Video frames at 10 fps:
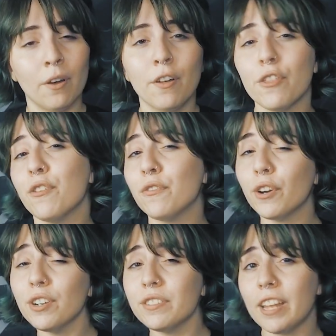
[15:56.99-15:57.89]
the
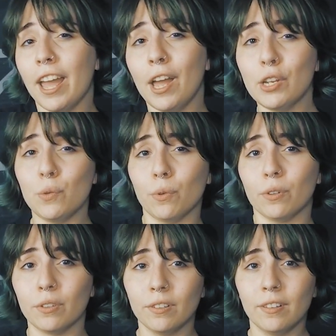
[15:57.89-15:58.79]
first annual
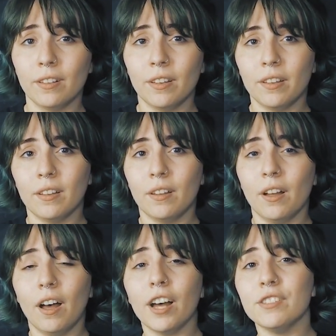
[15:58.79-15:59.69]

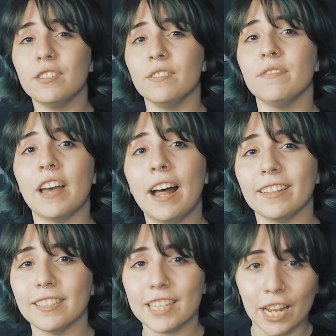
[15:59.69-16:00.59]
Hudson
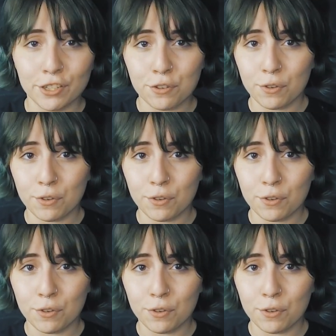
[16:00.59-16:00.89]
Valley Tattoo